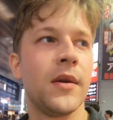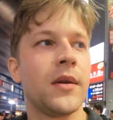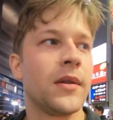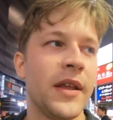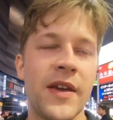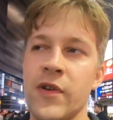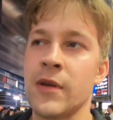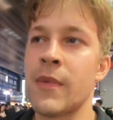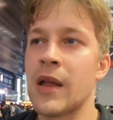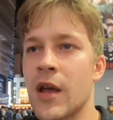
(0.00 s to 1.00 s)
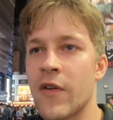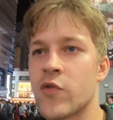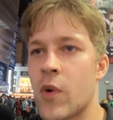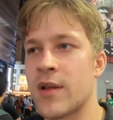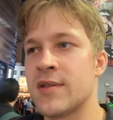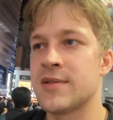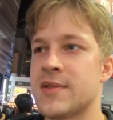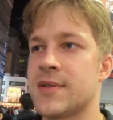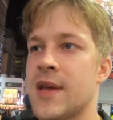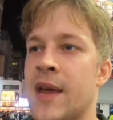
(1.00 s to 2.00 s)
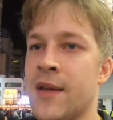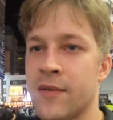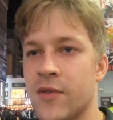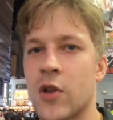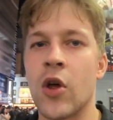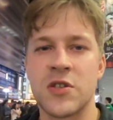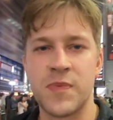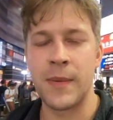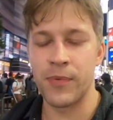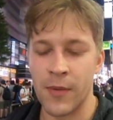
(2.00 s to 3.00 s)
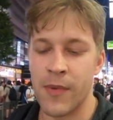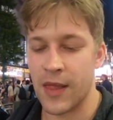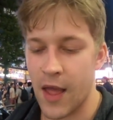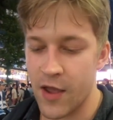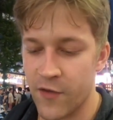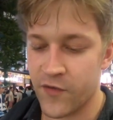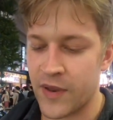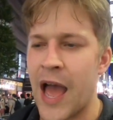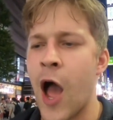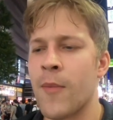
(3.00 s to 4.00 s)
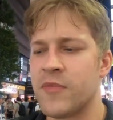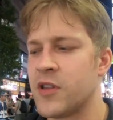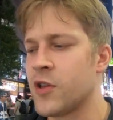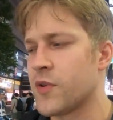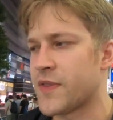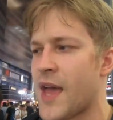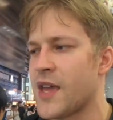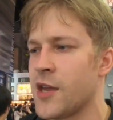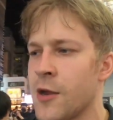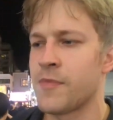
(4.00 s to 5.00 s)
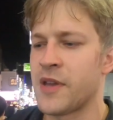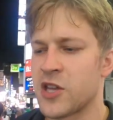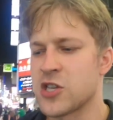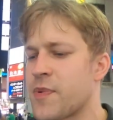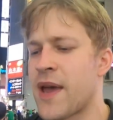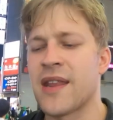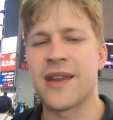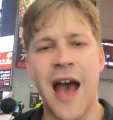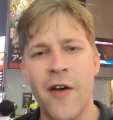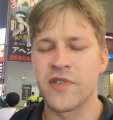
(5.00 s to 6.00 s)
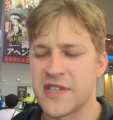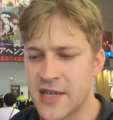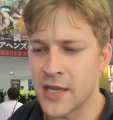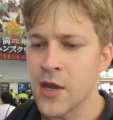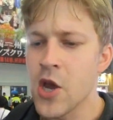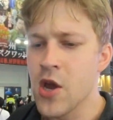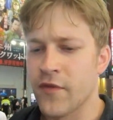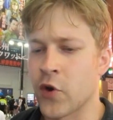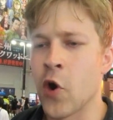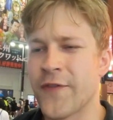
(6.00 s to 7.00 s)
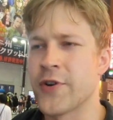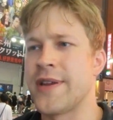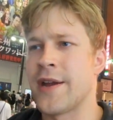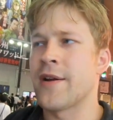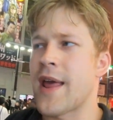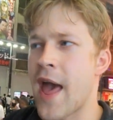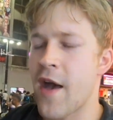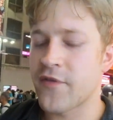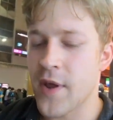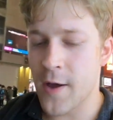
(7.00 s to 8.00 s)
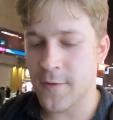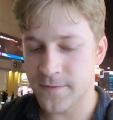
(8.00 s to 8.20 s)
leaving my loved ones and the close people in my life, and how I'm dealing with that here, being in Japan and not visiting for over a year and a half now.